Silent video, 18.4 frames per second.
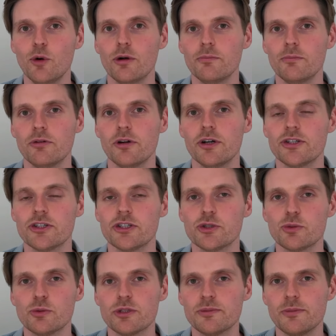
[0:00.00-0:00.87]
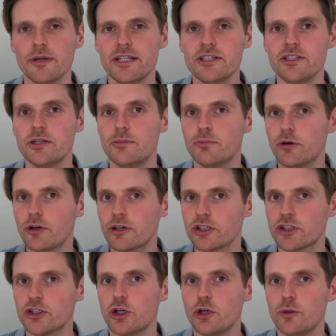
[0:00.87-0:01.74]
impressions, which means your
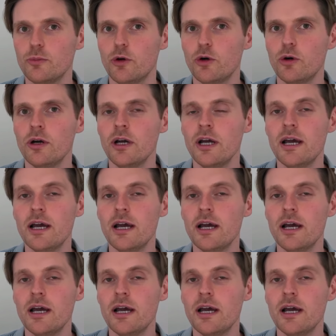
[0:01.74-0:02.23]
products show more,